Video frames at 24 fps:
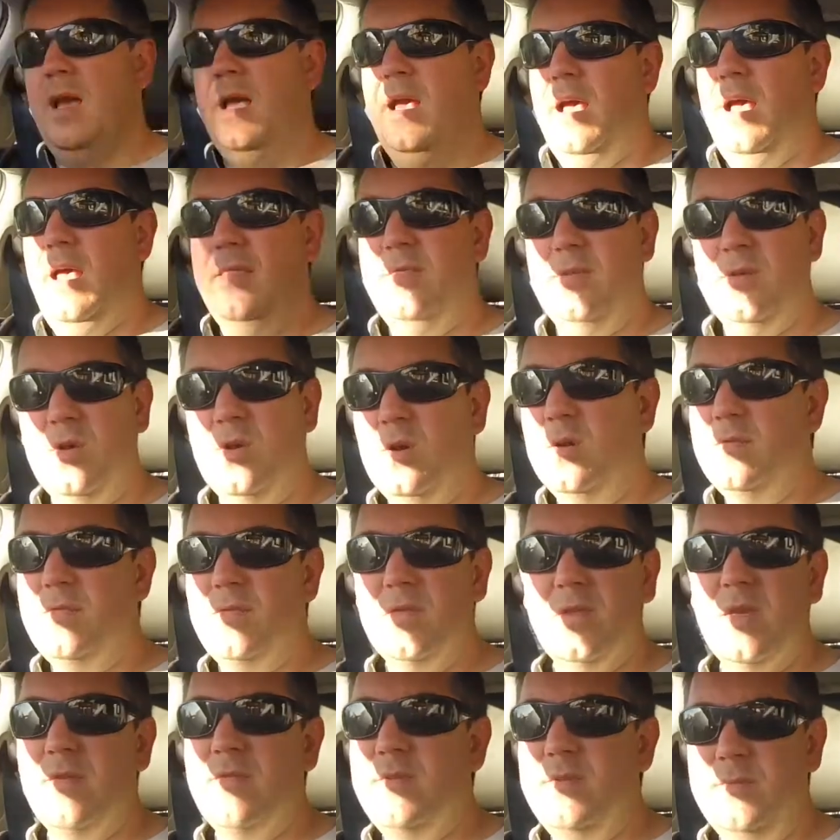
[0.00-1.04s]
And the Golf
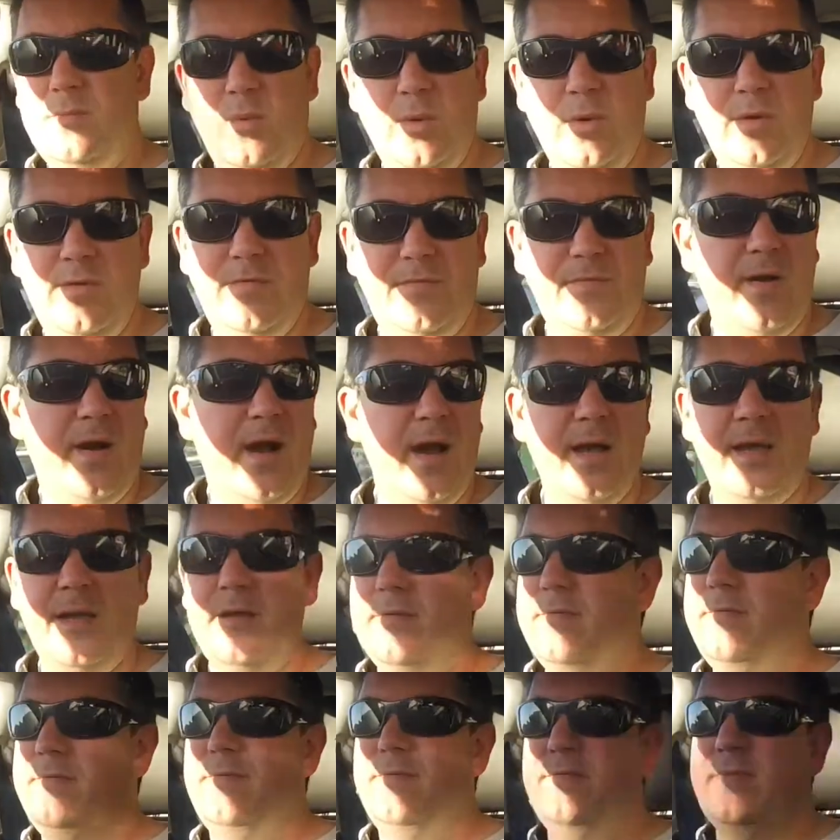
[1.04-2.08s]

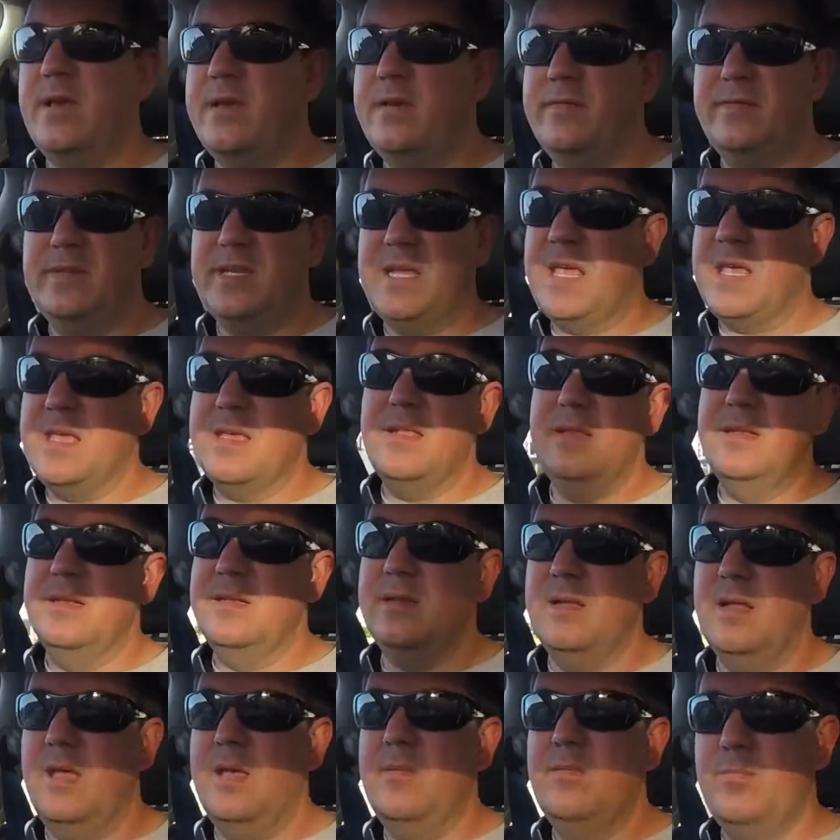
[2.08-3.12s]
7.5, they've taken
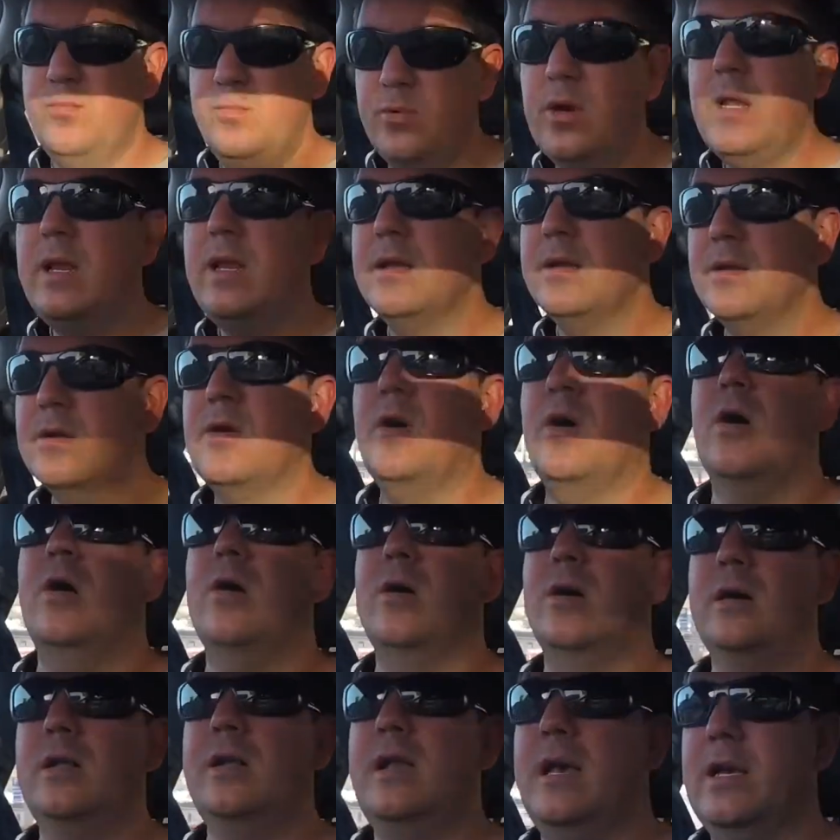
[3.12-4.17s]
a brilliant
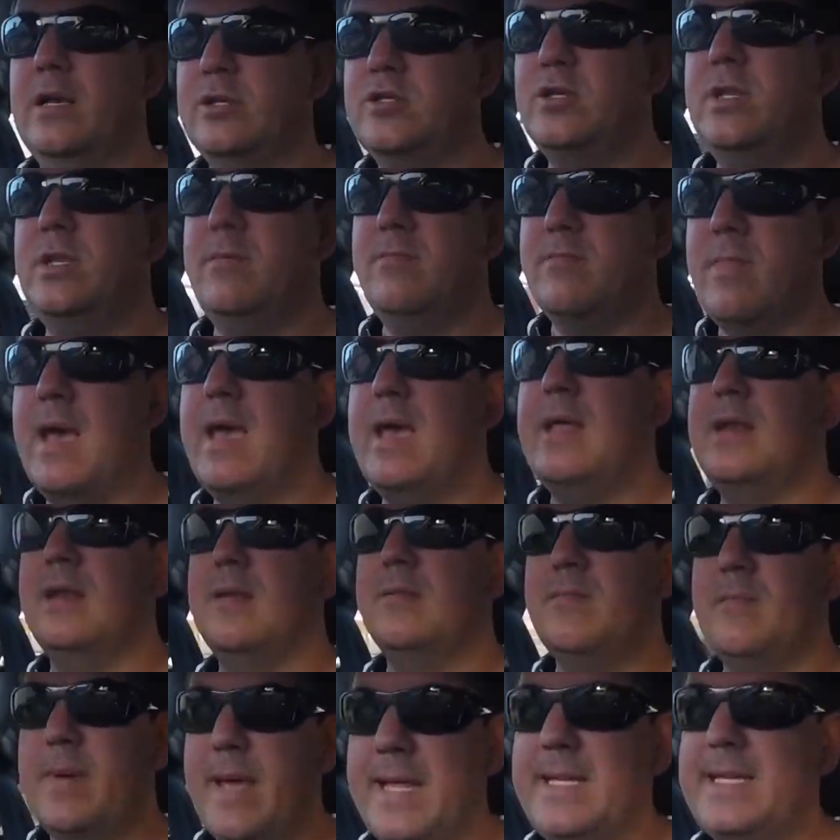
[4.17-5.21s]
car and actually made it
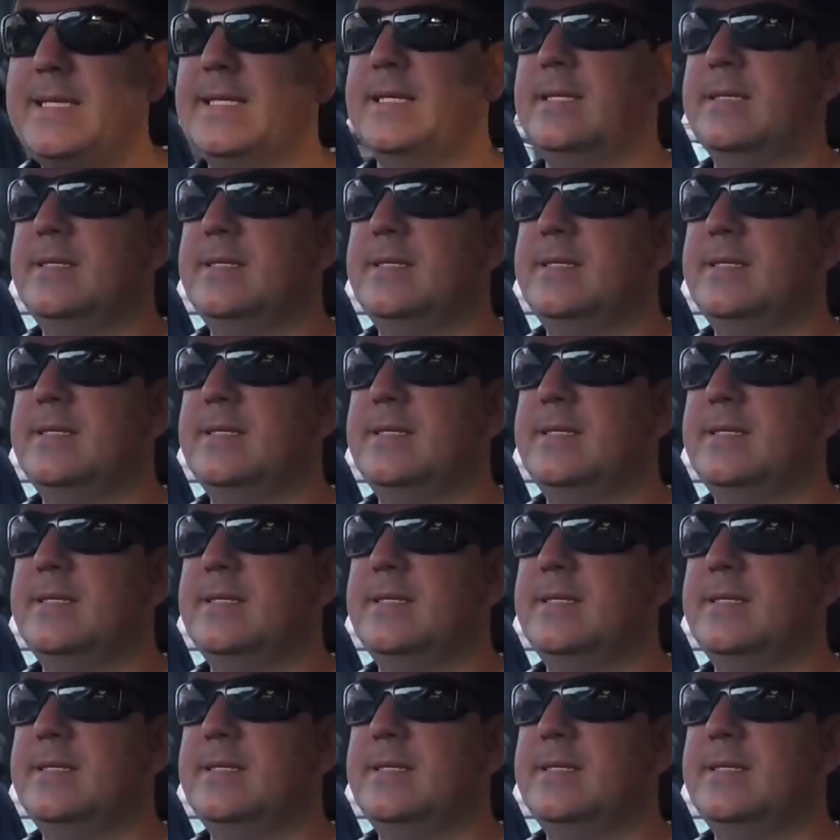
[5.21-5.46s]
better.